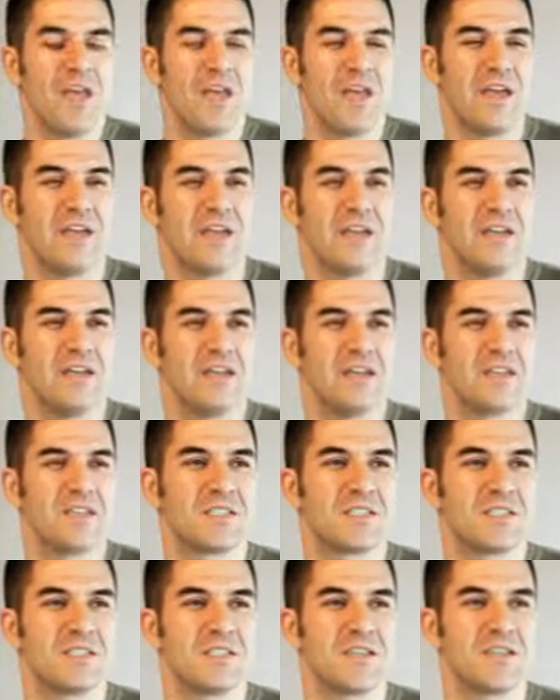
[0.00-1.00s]

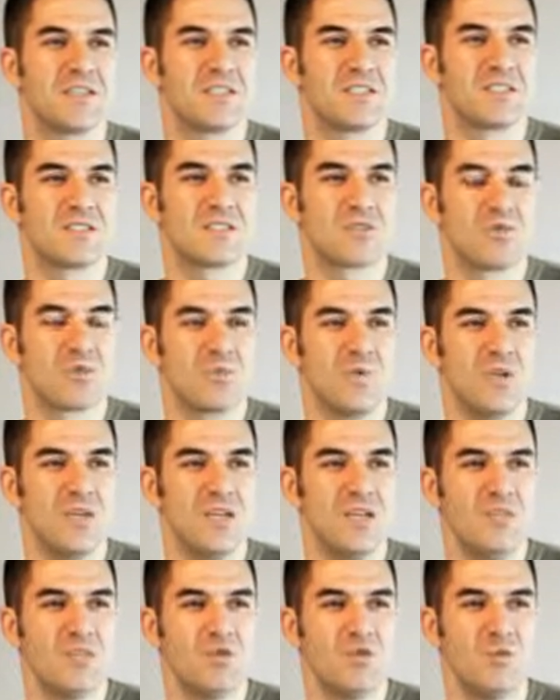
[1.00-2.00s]
it's
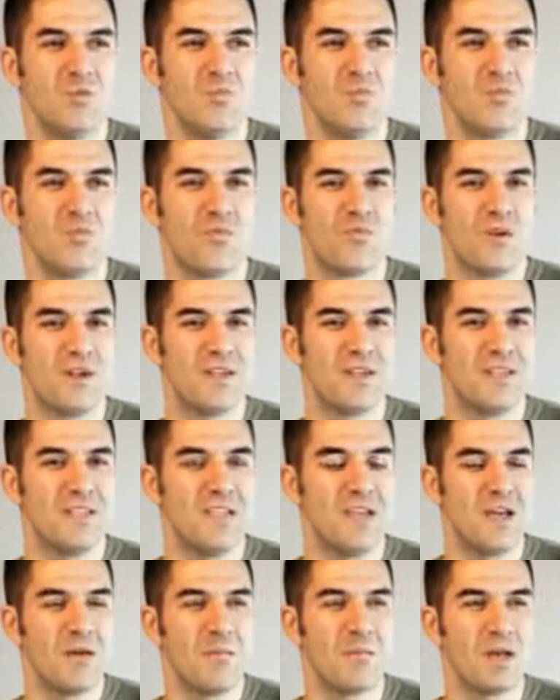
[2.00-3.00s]
really to bring
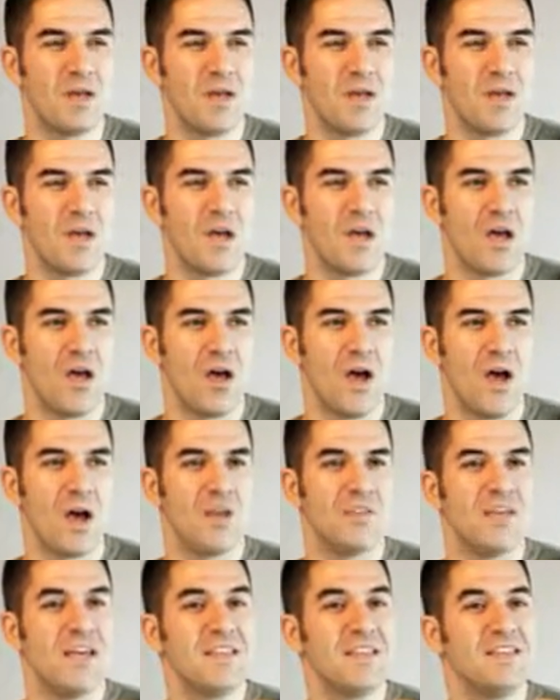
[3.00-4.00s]
them
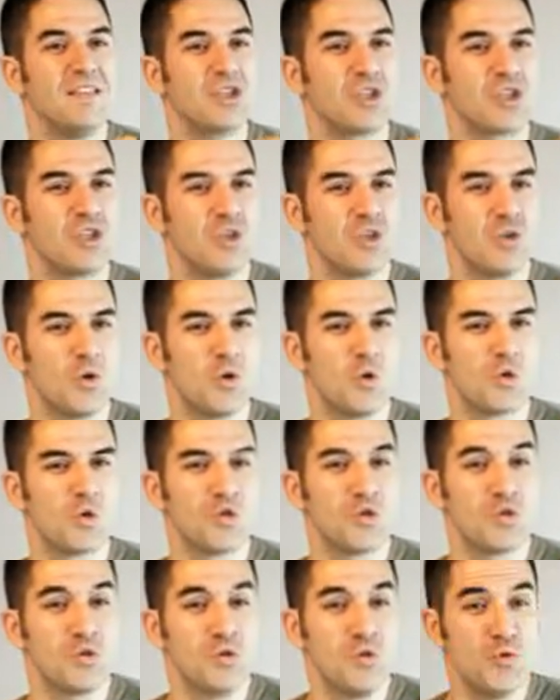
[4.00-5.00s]
an additional
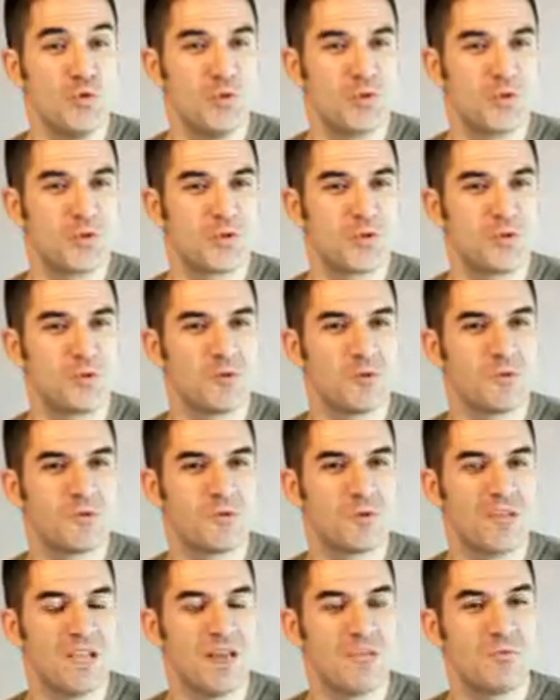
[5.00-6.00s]
tool
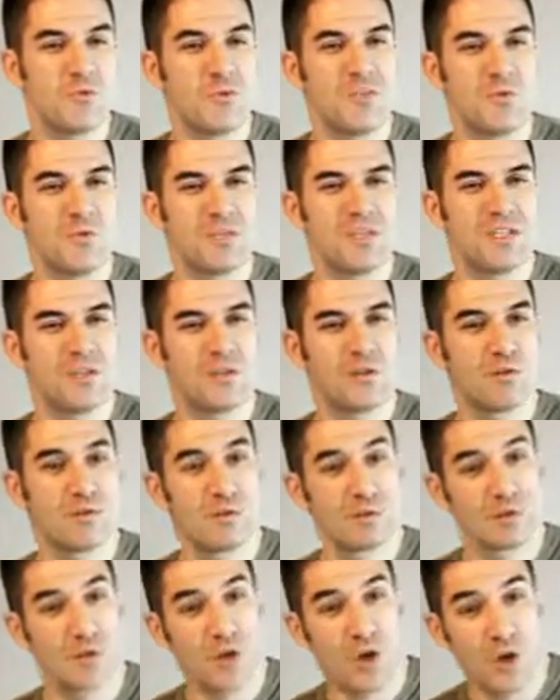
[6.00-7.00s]
for them to put in their
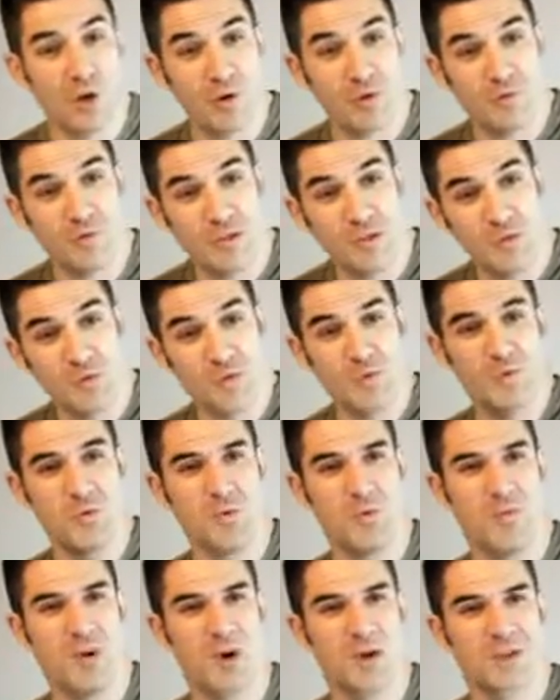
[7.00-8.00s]
photographic
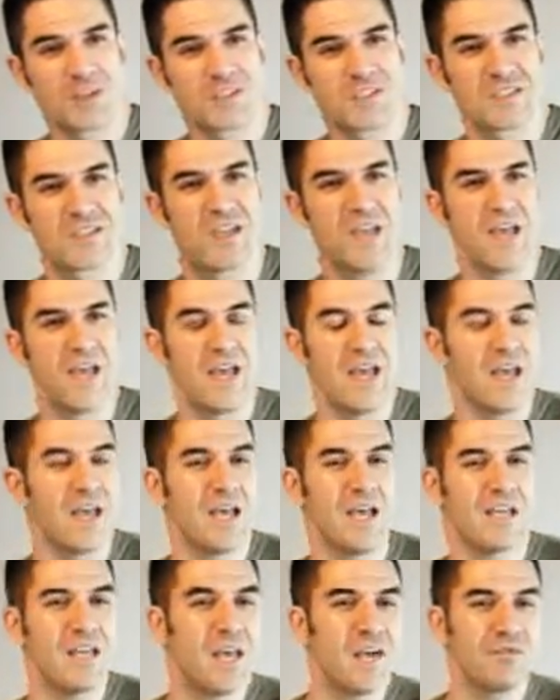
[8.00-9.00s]
toolbox.
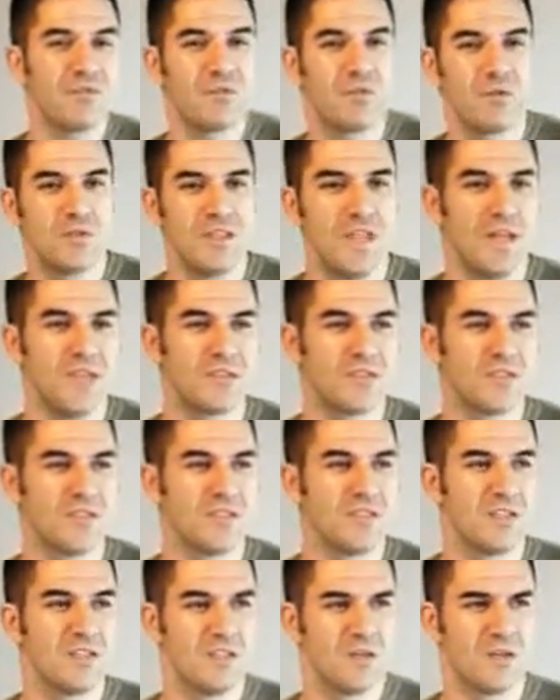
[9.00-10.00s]
And after that,
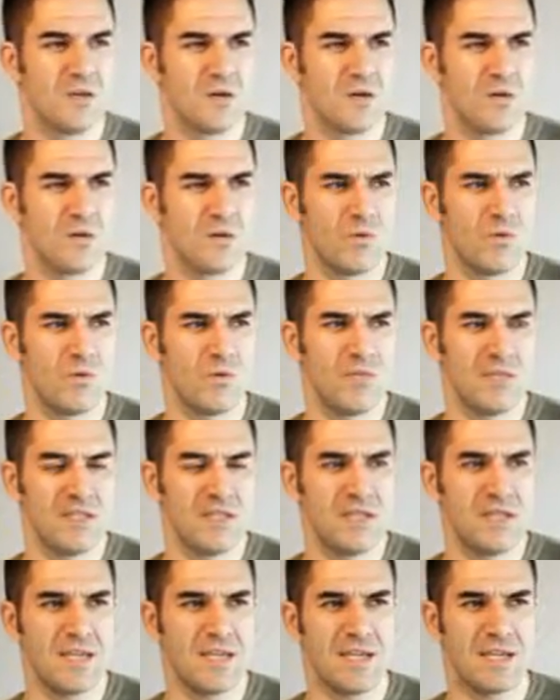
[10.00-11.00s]
you know,
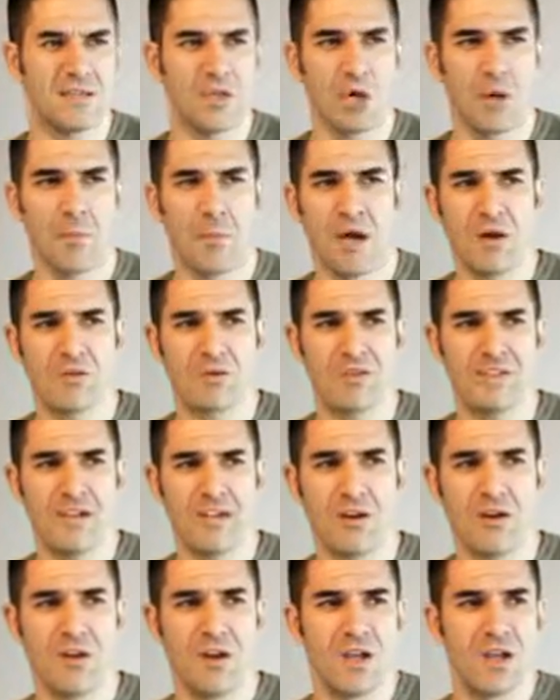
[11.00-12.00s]
they can come out
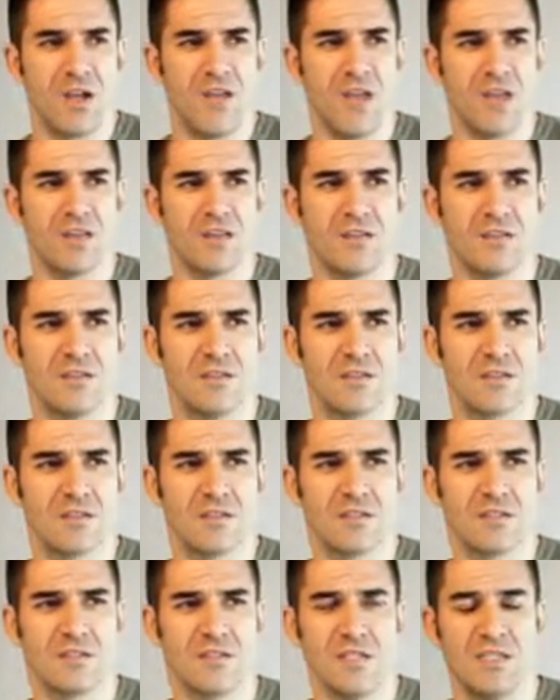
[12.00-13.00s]
there and
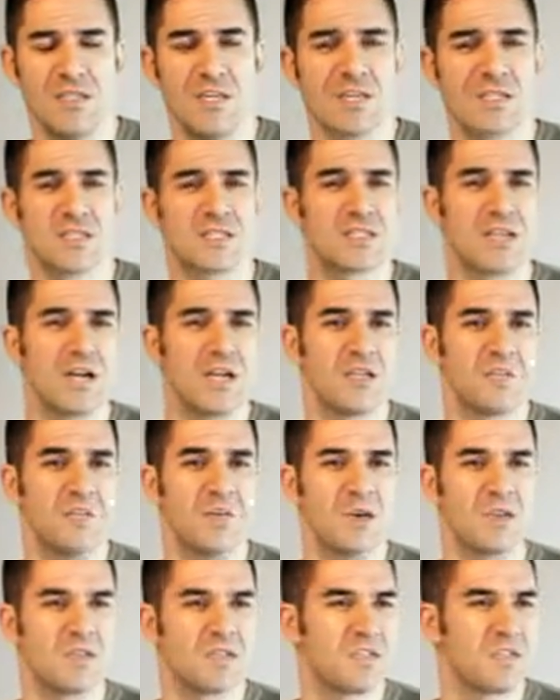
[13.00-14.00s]
see the
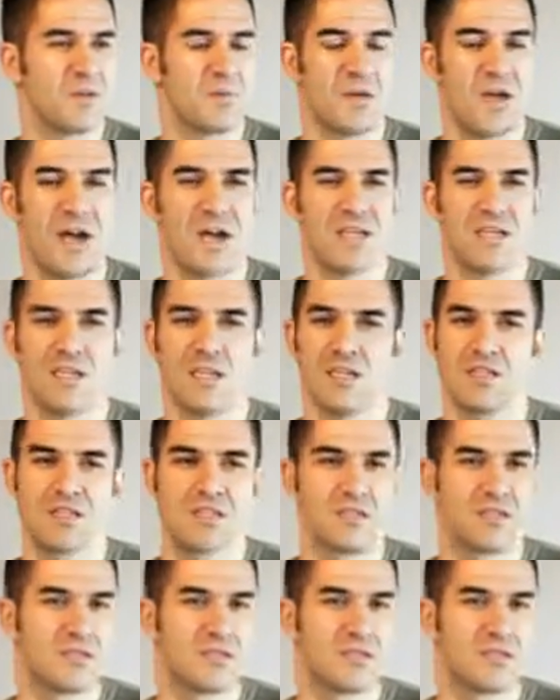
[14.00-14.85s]
excitement. I get